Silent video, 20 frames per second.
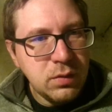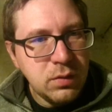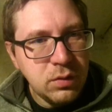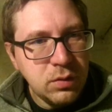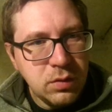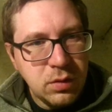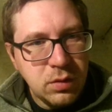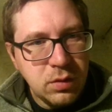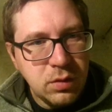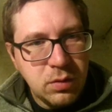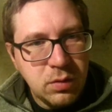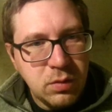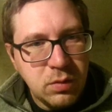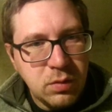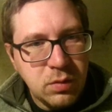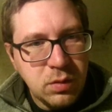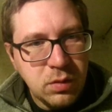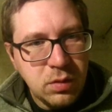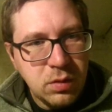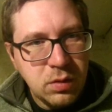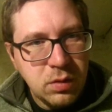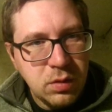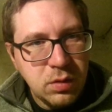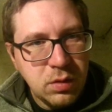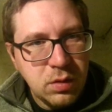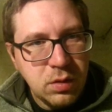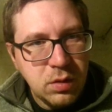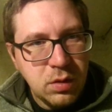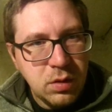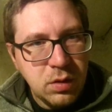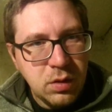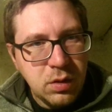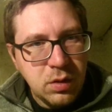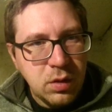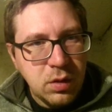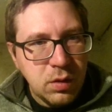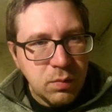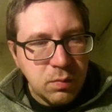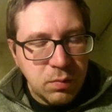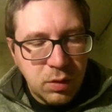So
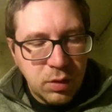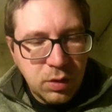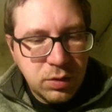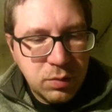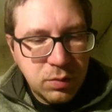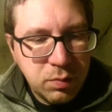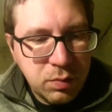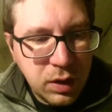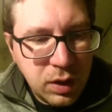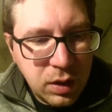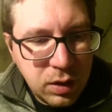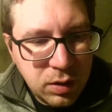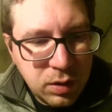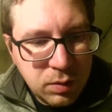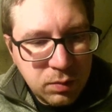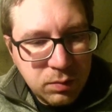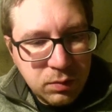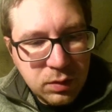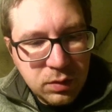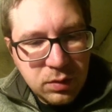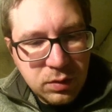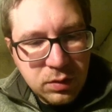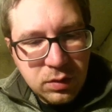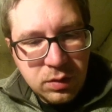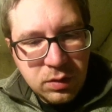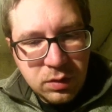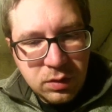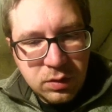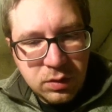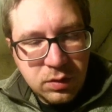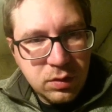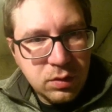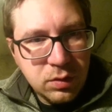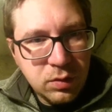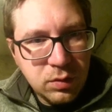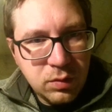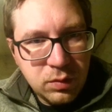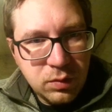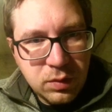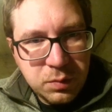margin bottom, let's just
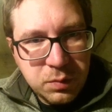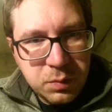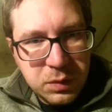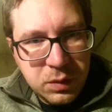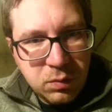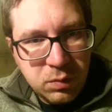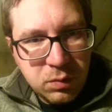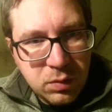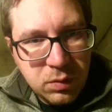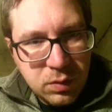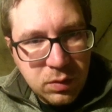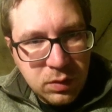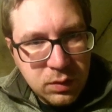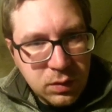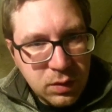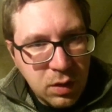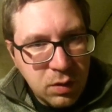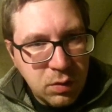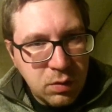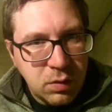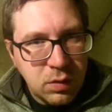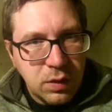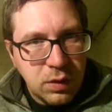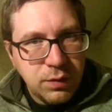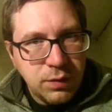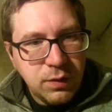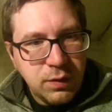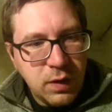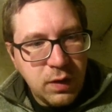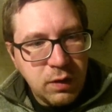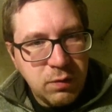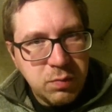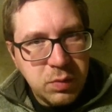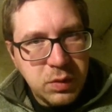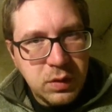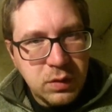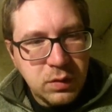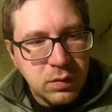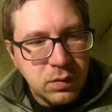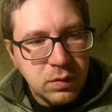do something really subtle, like 5
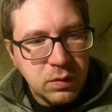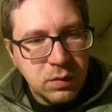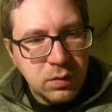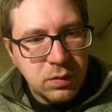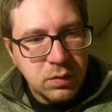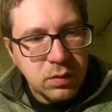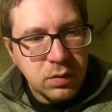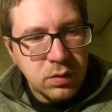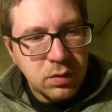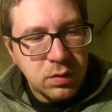pixels.